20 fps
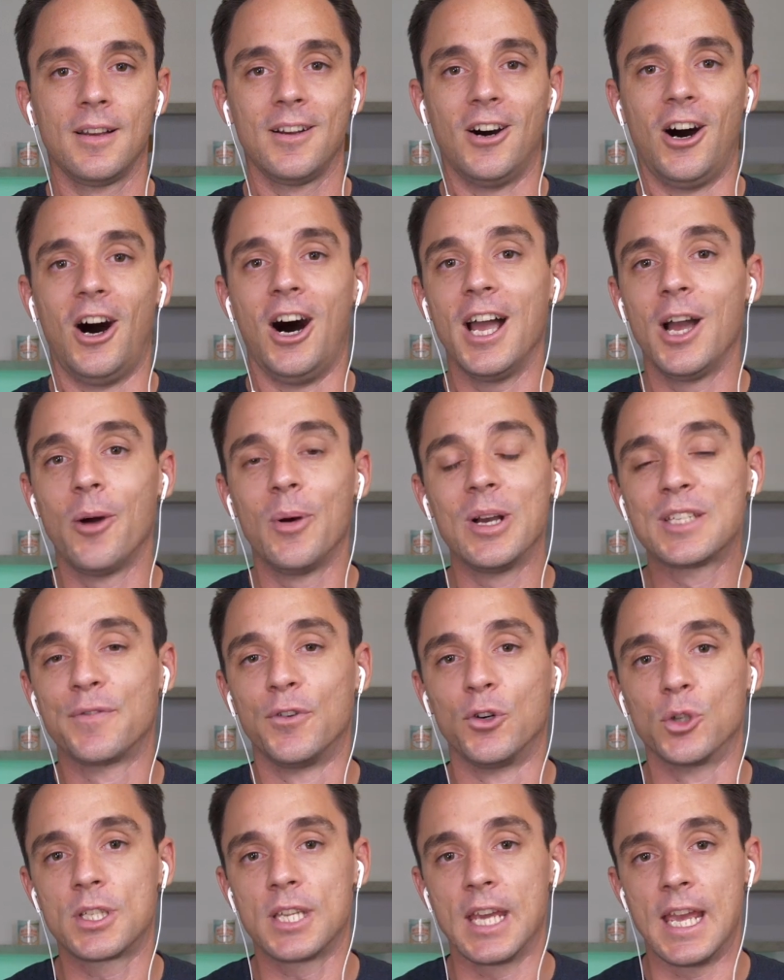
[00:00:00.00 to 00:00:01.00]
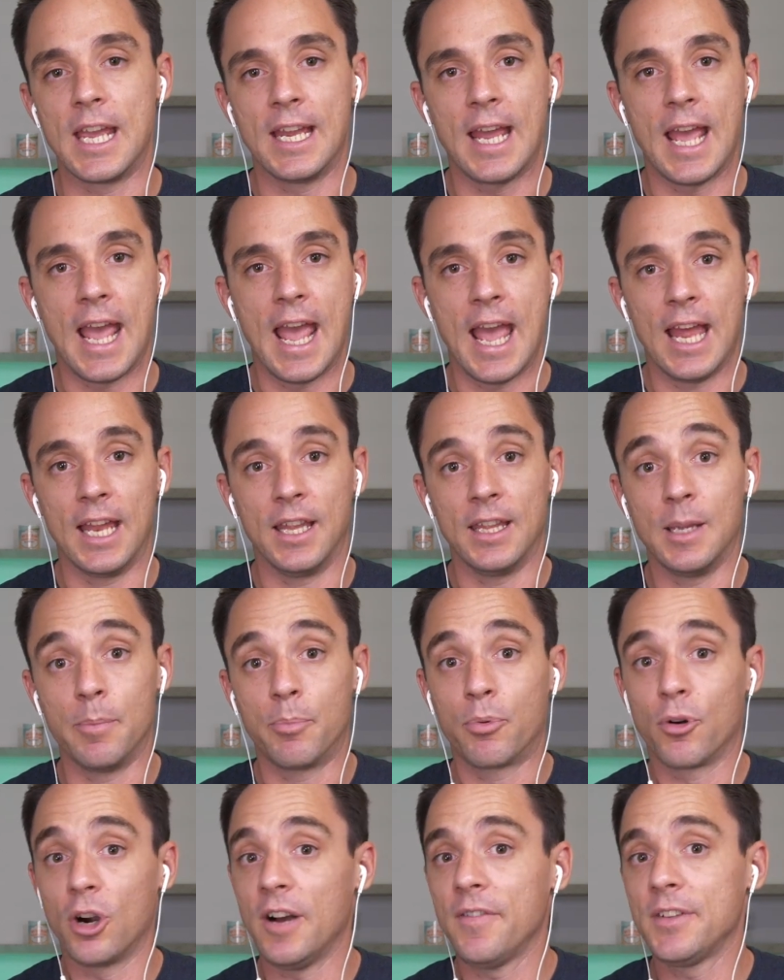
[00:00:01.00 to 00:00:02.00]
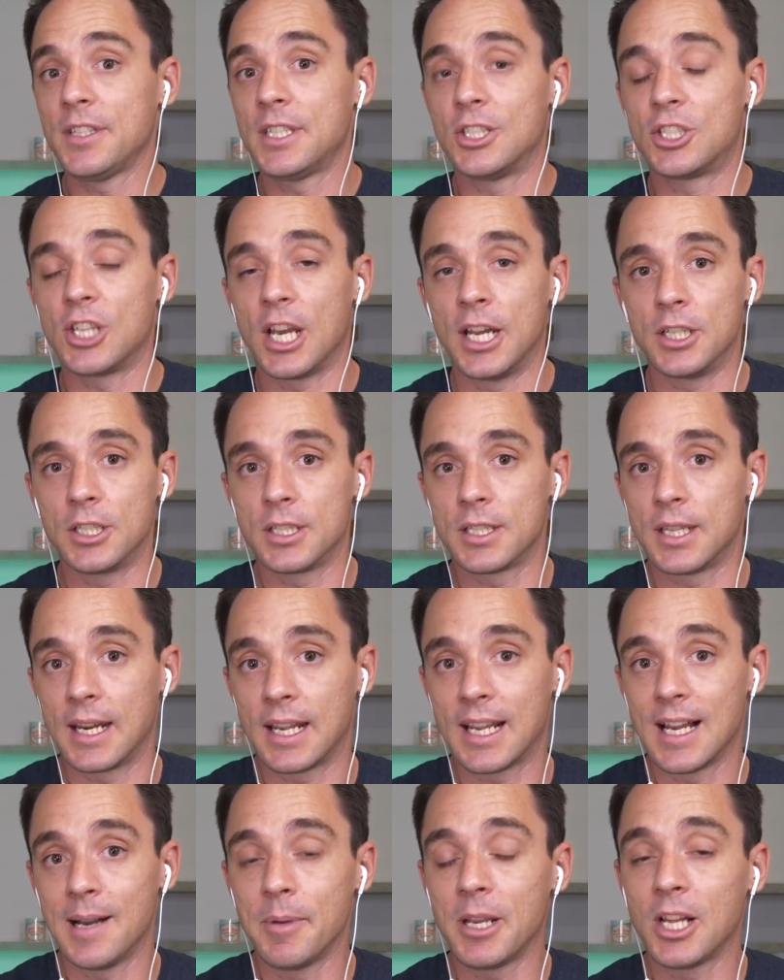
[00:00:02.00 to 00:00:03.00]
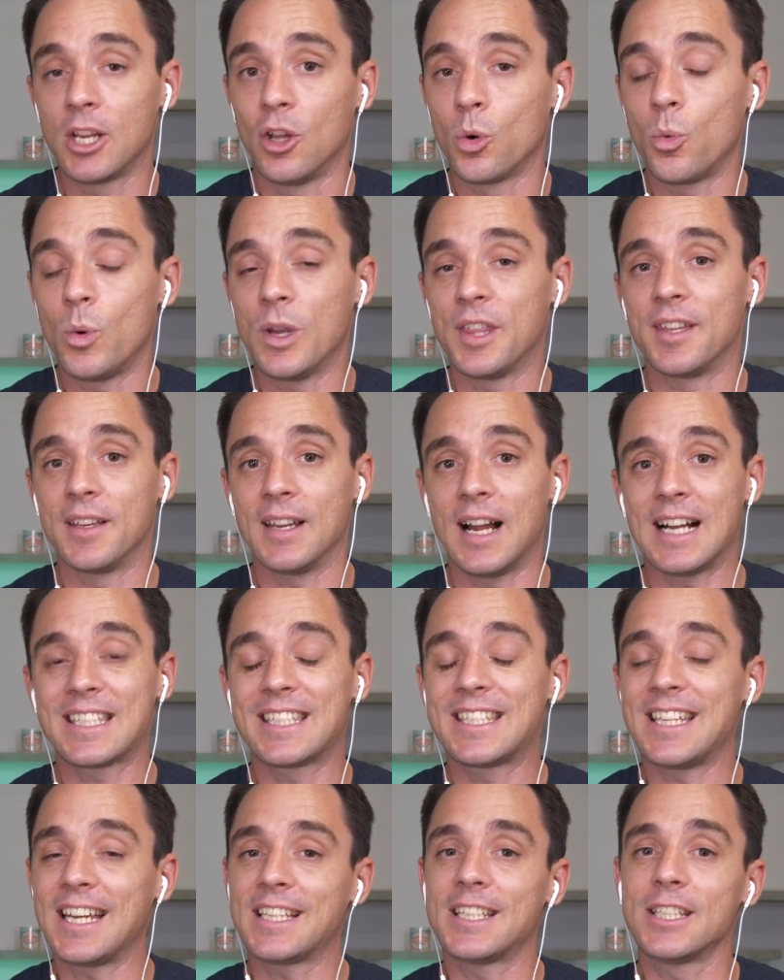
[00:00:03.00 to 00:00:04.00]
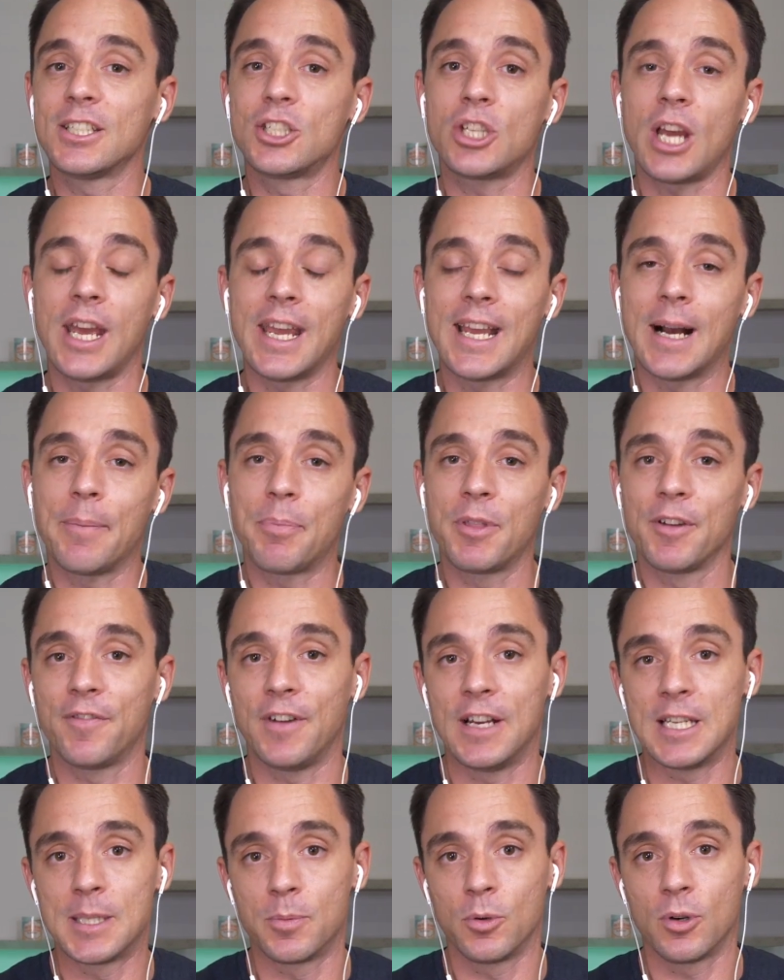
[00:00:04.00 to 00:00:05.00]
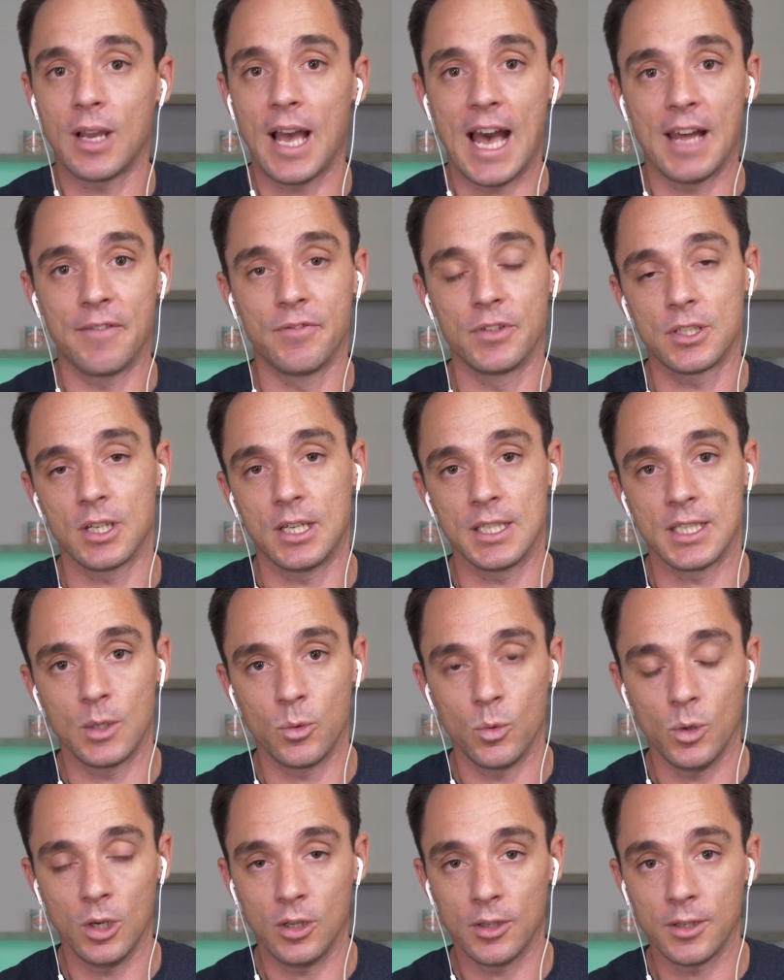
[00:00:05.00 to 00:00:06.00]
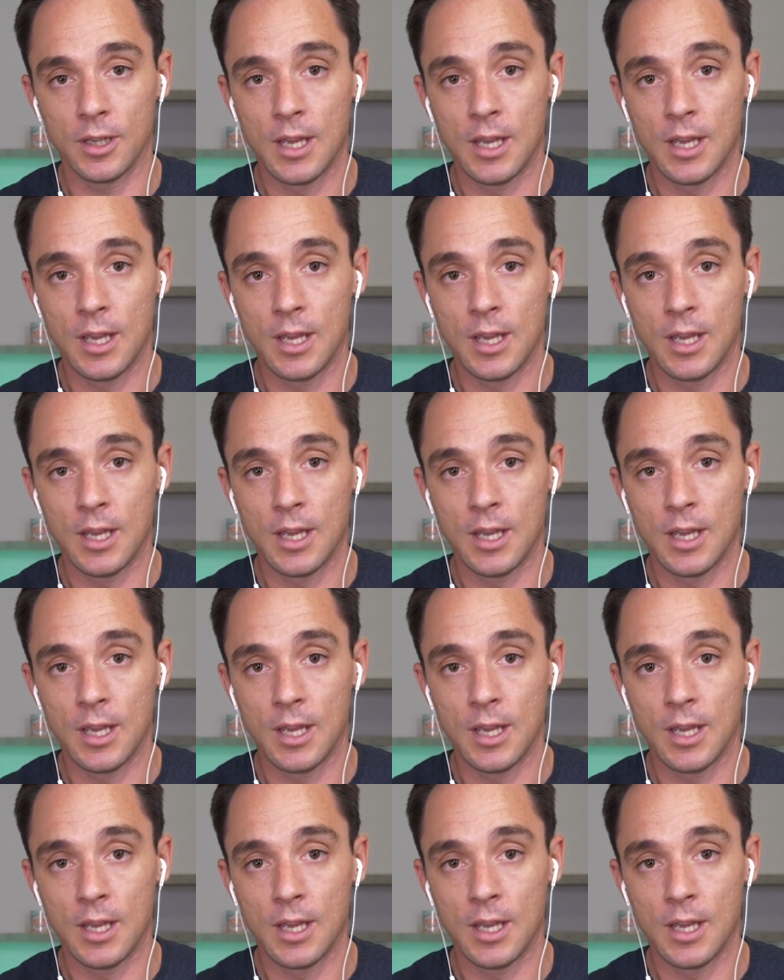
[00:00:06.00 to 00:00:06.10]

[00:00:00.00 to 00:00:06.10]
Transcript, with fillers: iOS 14 and the privacy changes that are coming along with it are set to shake up the Facebook advertising world.